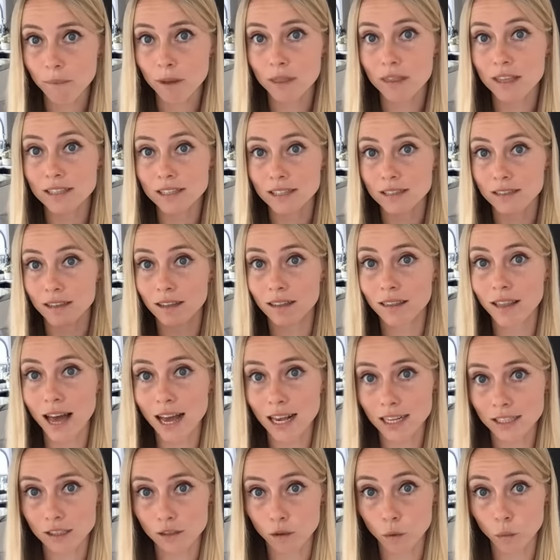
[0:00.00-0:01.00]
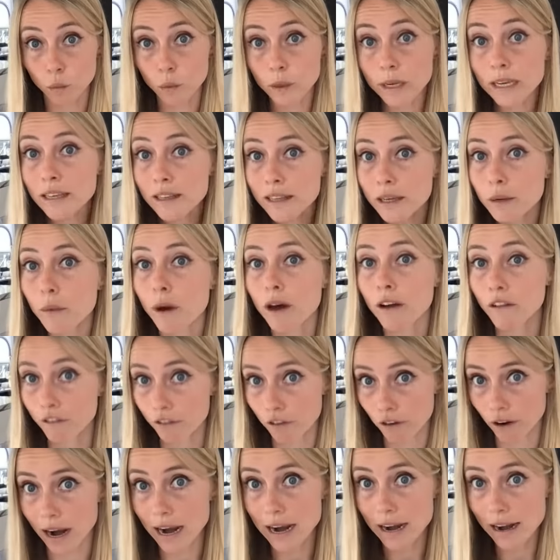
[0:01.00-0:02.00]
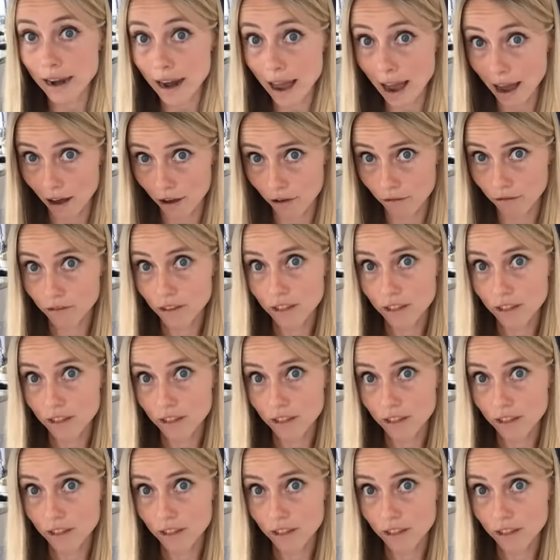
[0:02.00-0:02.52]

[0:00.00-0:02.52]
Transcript: But this is the last weekly one for right now